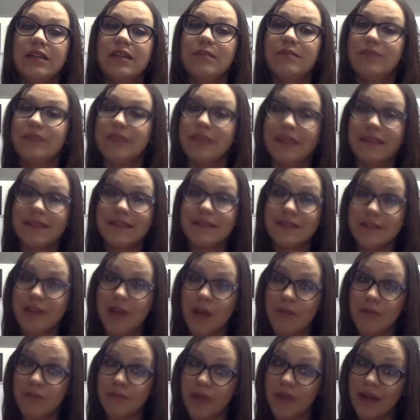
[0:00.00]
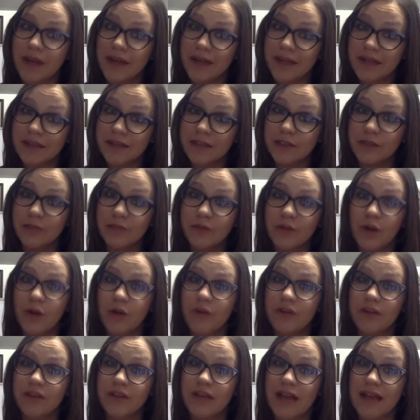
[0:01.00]
"Please stop running, you know
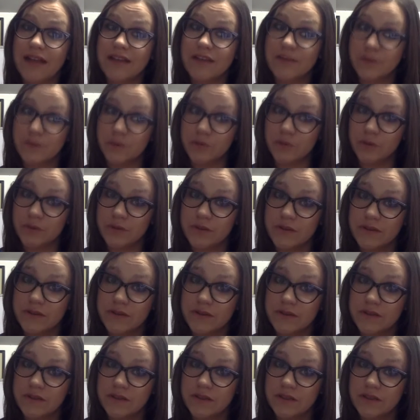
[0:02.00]
the class rules."